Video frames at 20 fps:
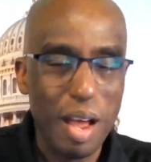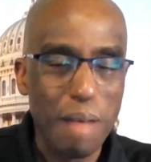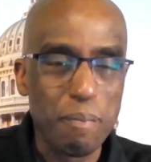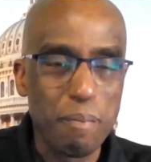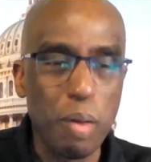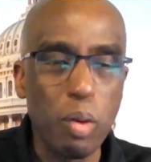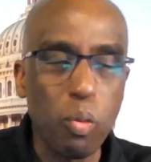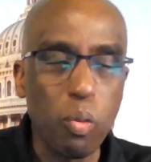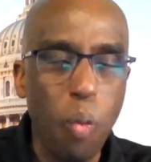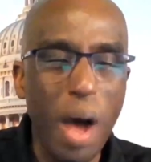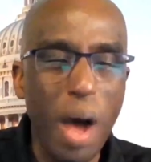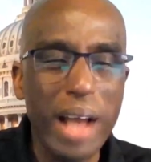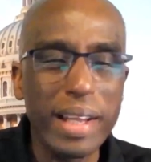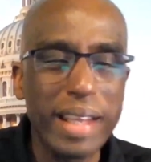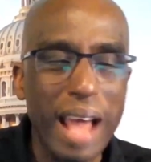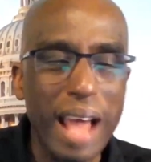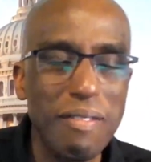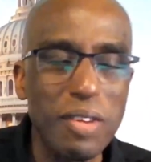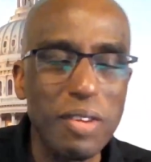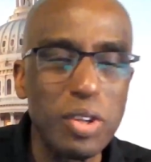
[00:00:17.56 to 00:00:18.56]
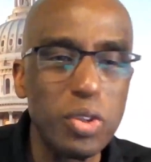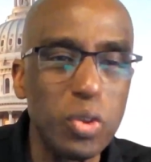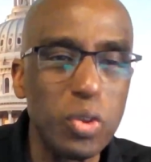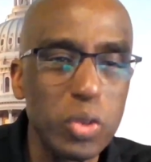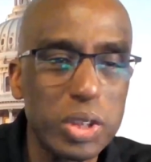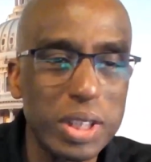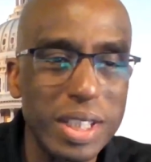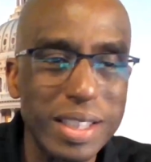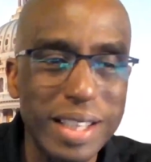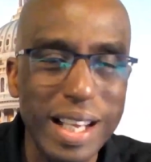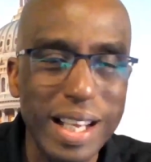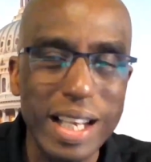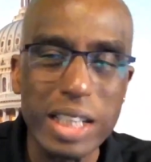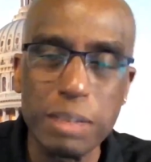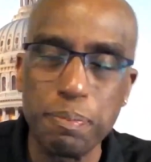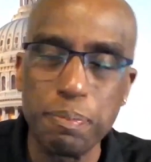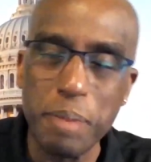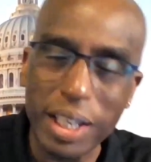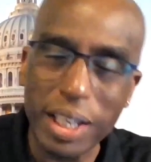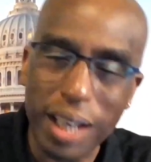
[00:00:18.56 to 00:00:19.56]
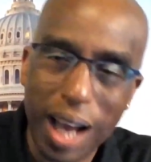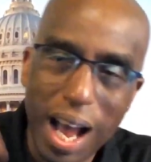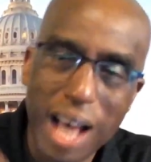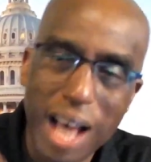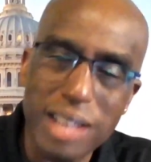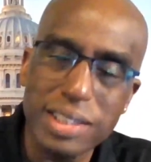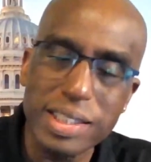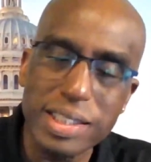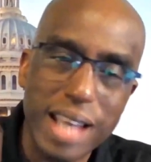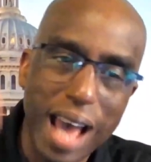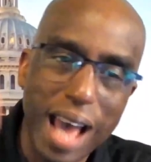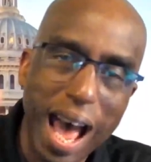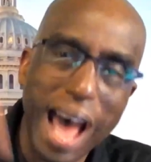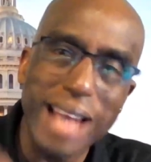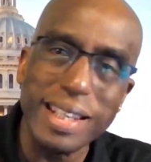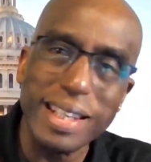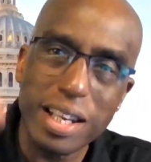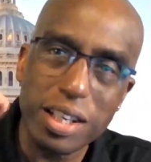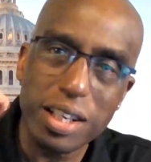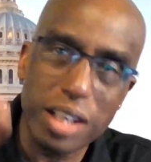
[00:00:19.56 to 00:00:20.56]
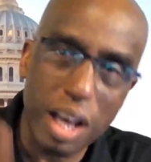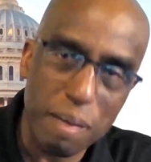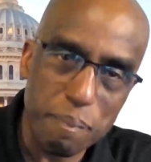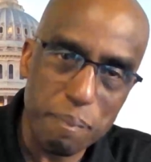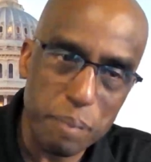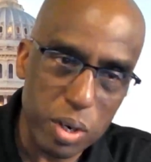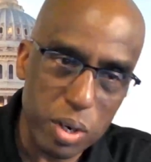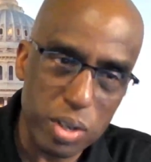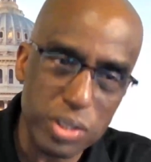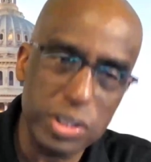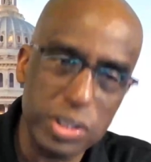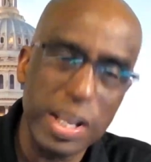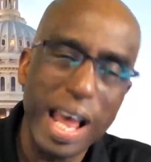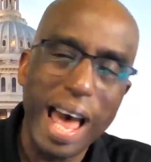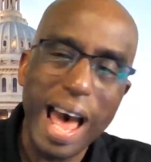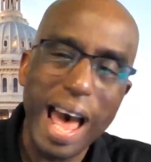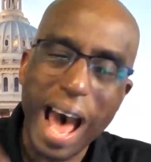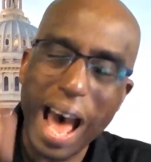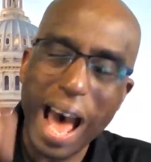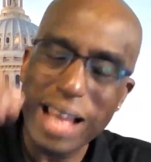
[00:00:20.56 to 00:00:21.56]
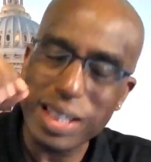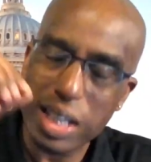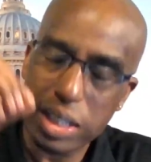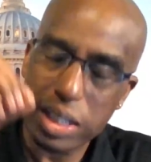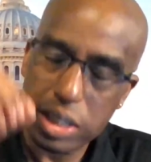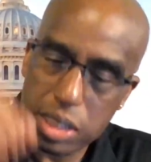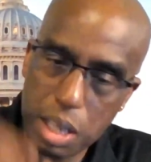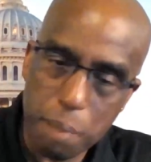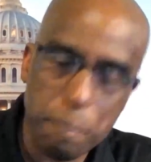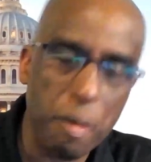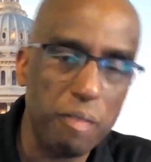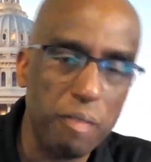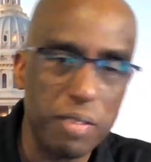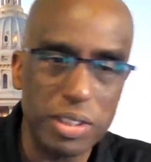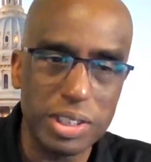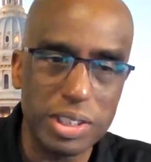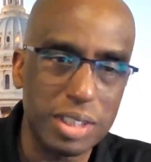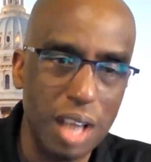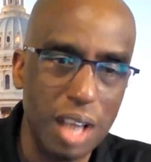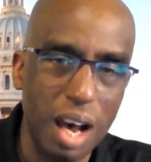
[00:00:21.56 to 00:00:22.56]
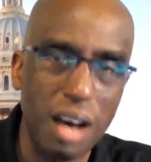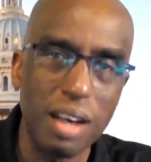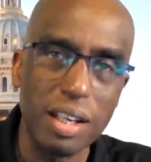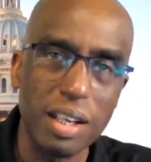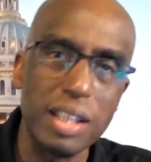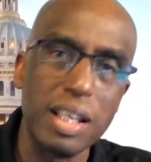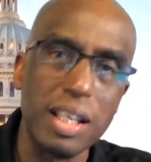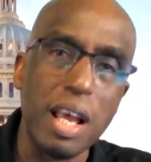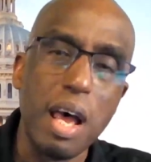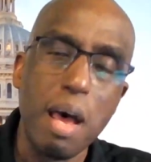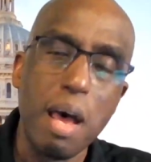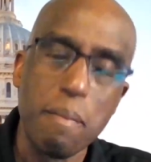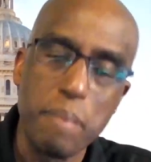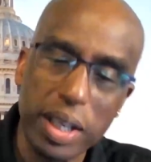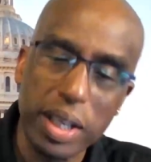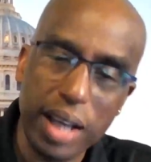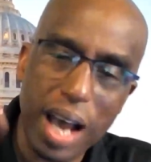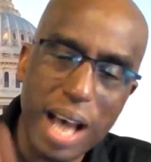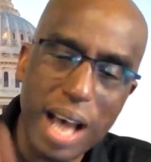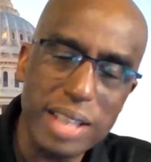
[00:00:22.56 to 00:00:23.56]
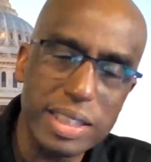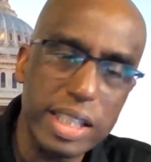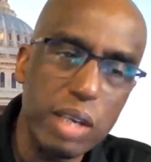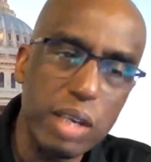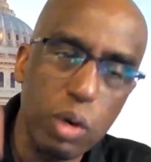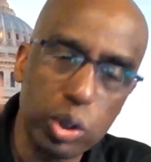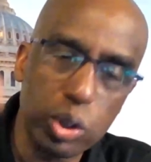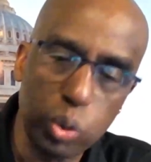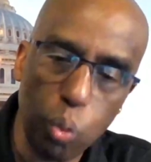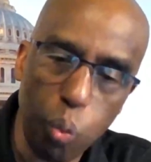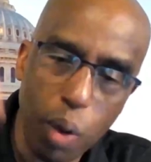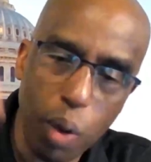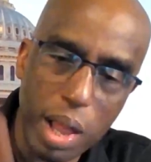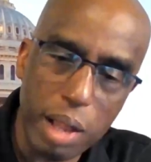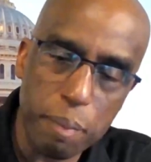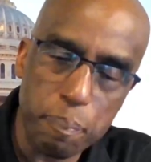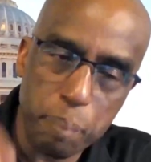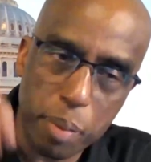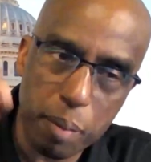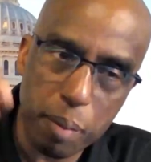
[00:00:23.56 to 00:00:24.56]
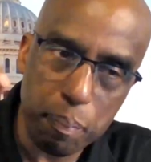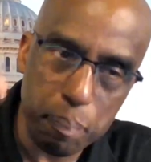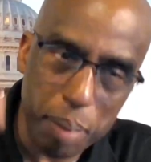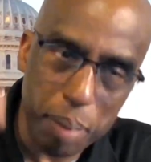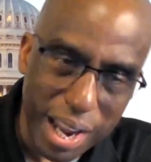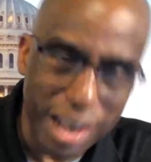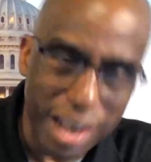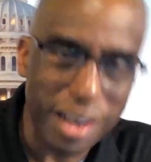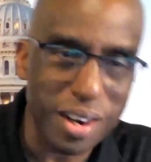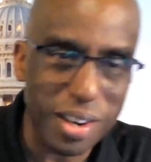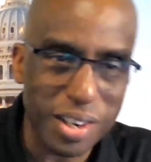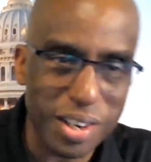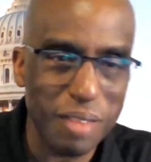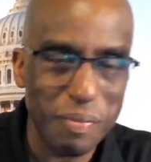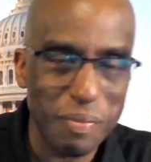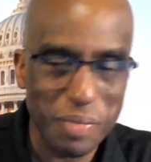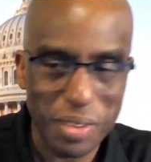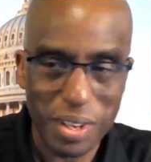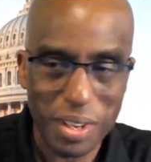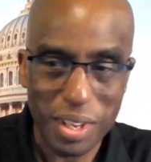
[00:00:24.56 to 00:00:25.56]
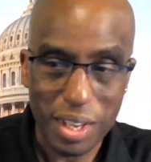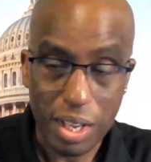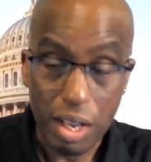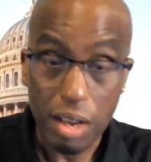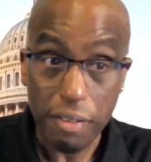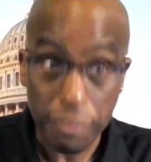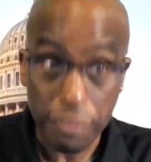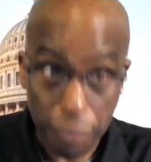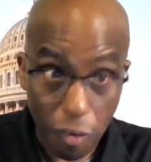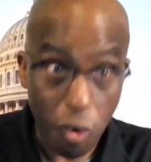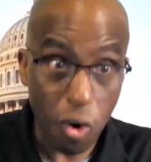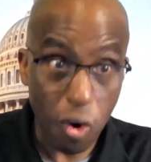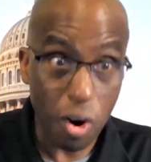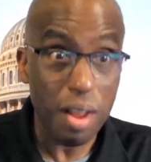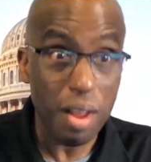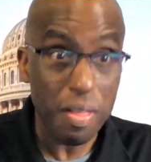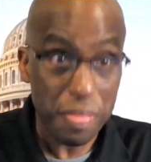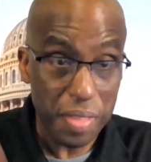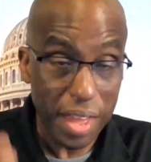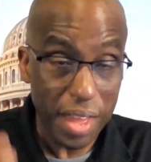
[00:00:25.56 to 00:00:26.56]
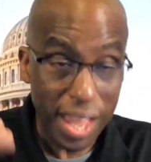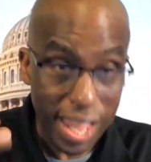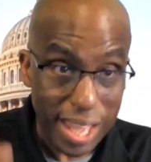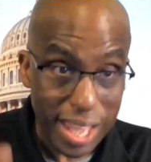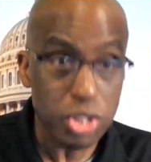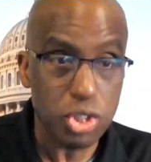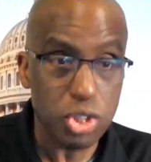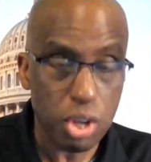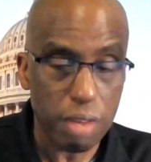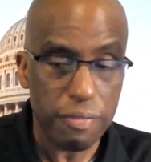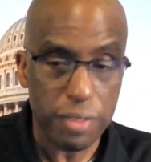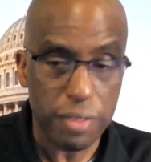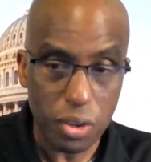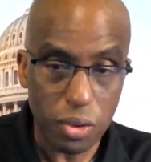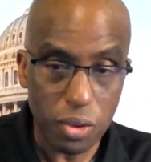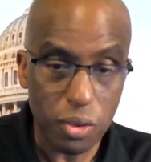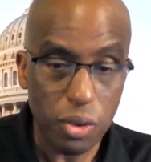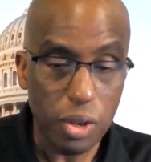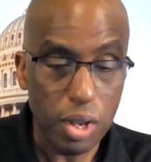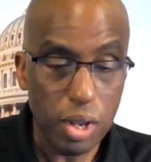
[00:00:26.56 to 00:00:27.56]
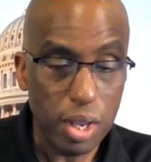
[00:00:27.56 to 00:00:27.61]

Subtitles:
But what Gavin Newsom did is, because he had the numbers at the tip of his tongue, because he was well prepared for the interview,